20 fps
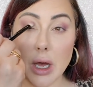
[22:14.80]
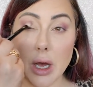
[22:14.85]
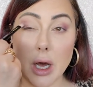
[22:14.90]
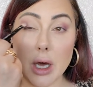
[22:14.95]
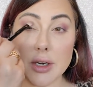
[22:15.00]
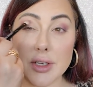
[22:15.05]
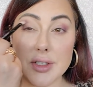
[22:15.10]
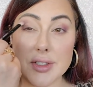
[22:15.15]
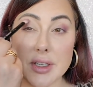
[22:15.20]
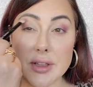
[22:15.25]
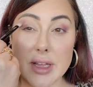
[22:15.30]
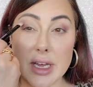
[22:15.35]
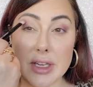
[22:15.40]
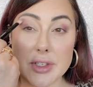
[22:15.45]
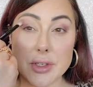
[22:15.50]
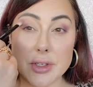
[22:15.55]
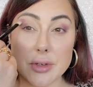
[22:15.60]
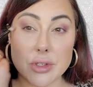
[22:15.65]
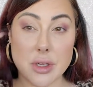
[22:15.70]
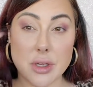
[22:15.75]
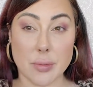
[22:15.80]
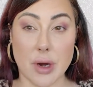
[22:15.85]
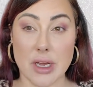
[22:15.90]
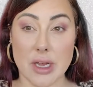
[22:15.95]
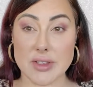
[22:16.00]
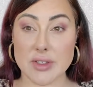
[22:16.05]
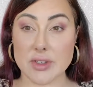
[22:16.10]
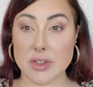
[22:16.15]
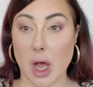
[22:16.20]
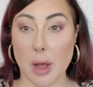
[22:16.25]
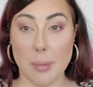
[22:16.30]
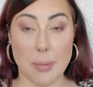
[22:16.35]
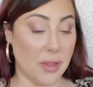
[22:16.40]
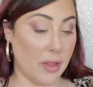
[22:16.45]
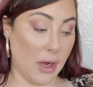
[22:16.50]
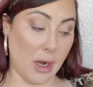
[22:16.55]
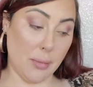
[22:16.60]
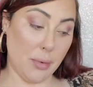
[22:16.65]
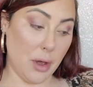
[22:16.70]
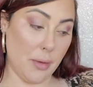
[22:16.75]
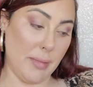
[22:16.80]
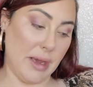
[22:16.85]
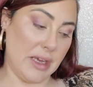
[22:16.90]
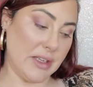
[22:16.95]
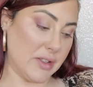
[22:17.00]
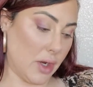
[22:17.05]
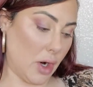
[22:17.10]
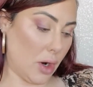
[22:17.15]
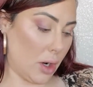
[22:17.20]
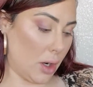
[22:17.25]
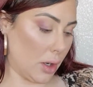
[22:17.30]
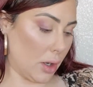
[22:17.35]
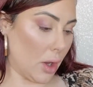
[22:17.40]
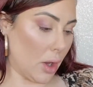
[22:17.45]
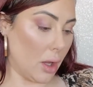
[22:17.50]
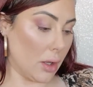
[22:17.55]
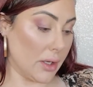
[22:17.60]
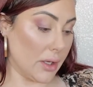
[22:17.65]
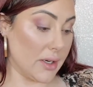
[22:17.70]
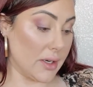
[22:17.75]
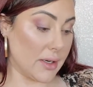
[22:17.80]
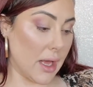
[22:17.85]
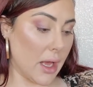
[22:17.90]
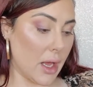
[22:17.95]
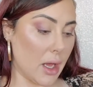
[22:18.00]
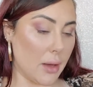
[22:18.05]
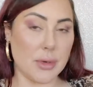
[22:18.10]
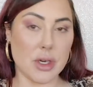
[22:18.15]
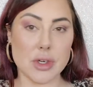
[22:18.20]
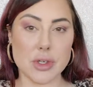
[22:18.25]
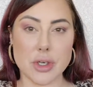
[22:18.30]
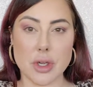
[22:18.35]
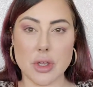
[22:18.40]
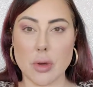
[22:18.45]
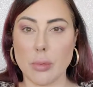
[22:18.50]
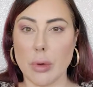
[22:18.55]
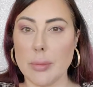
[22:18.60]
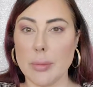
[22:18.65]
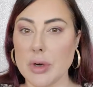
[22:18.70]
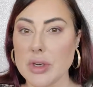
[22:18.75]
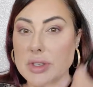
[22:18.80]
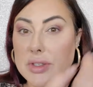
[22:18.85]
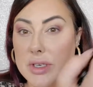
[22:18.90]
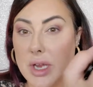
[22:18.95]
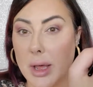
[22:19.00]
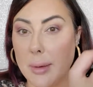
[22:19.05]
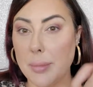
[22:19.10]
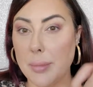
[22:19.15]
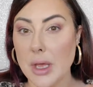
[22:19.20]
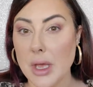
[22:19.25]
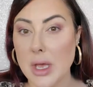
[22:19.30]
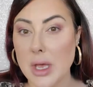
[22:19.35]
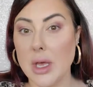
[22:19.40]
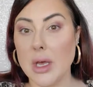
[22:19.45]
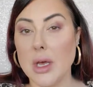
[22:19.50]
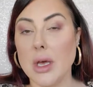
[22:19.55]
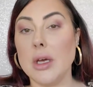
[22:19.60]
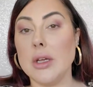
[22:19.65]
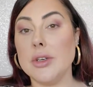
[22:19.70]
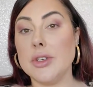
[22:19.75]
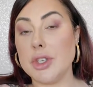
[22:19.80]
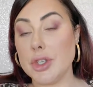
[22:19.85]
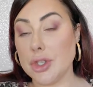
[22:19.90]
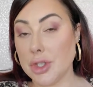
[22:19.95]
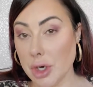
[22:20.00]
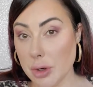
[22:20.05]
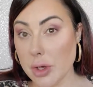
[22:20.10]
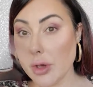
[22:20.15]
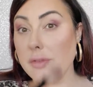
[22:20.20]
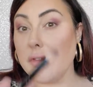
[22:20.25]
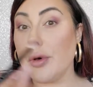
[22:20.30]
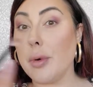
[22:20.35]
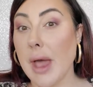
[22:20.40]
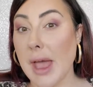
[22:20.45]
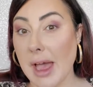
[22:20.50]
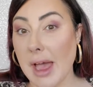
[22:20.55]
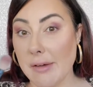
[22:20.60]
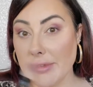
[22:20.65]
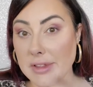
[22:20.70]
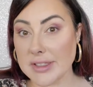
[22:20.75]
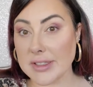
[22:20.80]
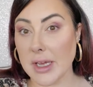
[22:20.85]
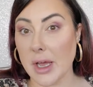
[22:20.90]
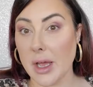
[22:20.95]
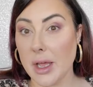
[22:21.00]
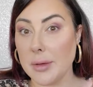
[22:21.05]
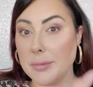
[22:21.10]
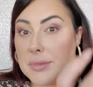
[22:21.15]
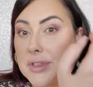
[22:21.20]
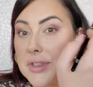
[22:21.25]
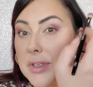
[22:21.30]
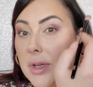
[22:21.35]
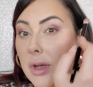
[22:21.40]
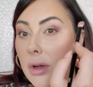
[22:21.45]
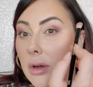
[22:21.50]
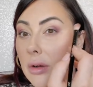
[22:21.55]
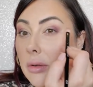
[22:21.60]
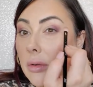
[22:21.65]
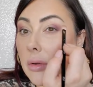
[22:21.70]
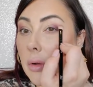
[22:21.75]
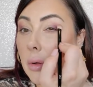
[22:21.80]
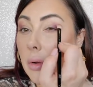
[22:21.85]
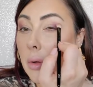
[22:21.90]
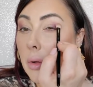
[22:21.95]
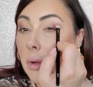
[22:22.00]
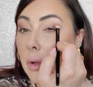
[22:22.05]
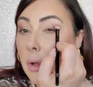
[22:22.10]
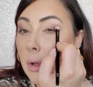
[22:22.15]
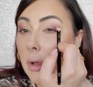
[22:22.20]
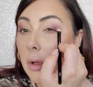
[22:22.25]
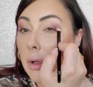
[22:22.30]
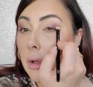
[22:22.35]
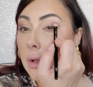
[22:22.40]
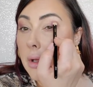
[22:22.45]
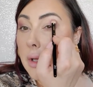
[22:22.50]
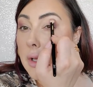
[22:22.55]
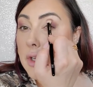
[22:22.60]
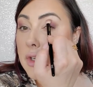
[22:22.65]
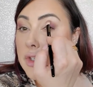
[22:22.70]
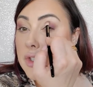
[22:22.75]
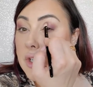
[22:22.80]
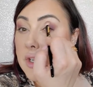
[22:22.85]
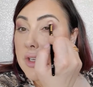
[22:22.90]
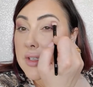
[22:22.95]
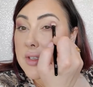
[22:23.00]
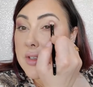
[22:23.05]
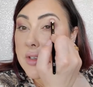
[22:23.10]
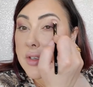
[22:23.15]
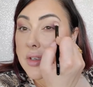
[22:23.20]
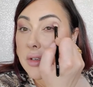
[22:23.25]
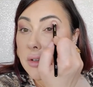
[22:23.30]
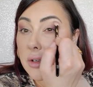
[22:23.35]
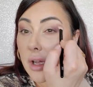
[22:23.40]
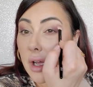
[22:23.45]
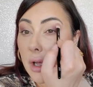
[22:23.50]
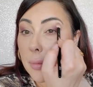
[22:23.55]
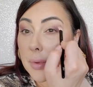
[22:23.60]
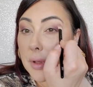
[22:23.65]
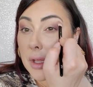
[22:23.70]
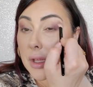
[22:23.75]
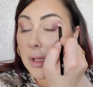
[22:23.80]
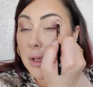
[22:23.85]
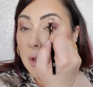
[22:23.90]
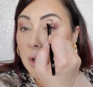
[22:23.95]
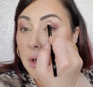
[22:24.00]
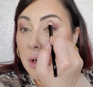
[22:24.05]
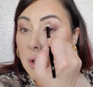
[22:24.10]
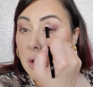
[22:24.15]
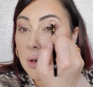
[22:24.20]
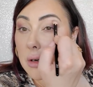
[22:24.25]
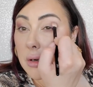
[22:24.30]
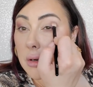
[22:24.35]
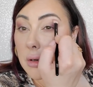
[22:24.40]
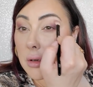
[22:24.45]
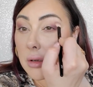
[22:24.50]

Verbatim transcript: Honestly, that's usually where I stop, and then I put mascara on and call it a day. I'm going to show you one more step to show you if you have the time. So just up here.